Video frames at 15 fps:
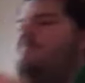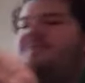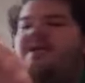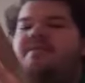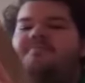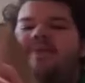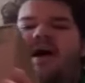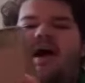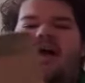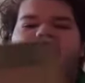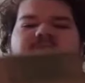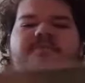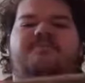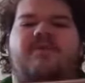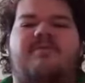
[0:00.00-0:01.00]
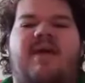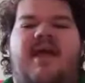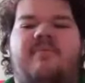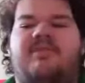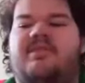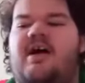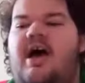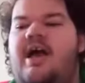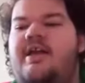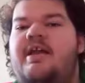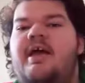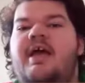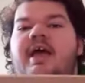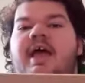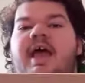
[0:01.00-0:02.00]
this big box from Amazon.
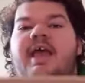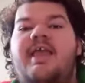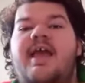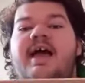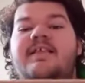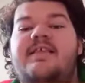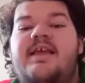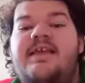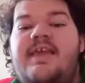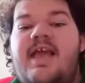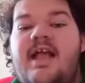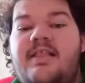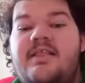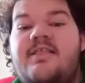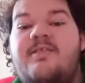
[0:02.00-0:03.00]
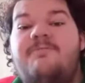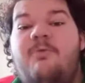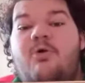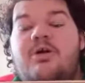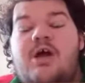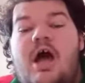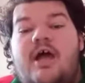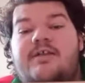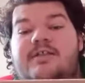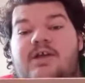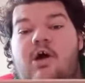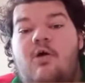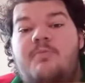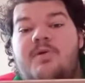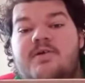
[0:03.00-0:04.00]
And yes, again, this is for
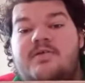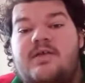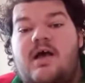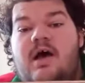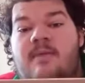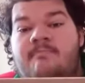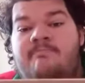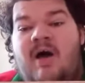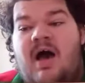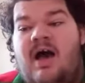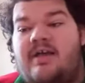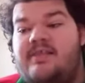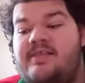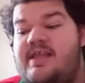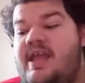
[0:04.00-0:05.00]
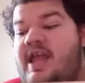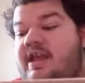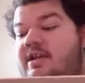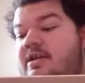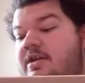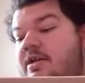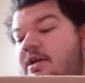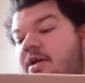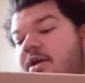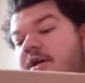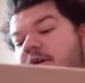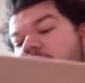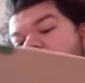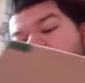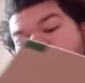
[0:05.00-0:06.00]
October's unboxing.
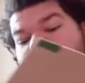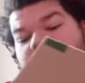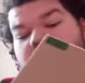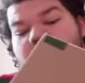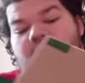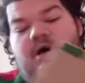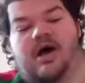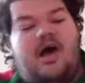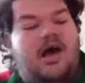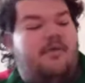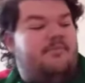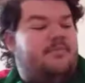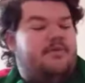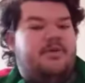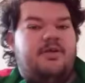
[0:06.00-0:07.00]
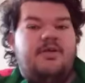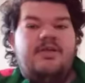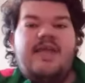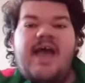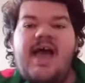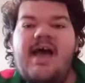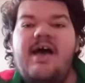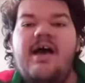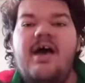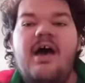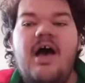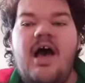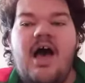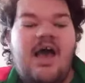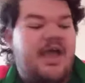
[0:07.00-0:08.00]
So, um, yeah.
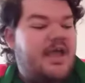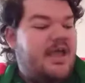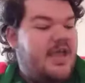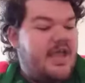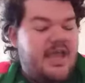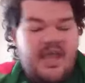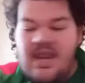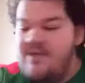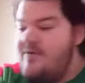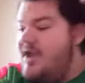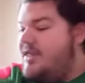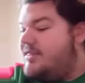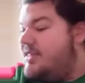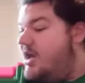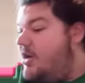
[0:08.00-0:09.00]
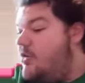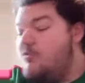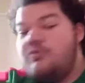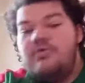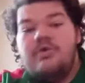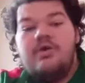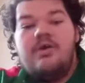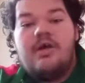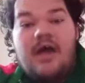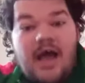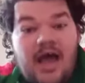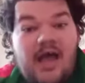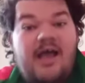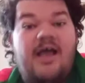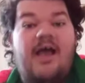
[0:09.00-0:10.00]
Uh, anyway, so
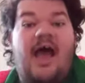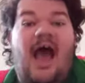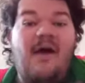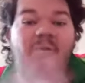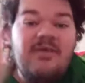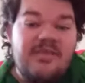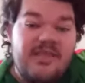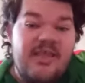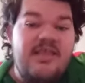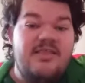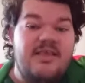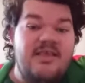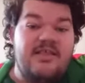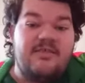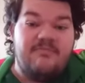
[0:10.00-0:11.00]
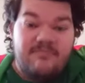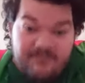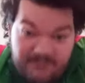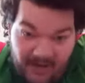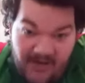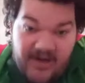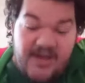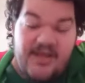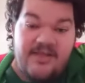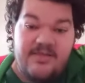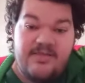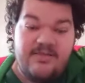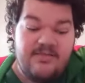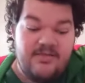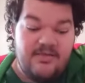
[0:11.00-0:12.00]
I was in this very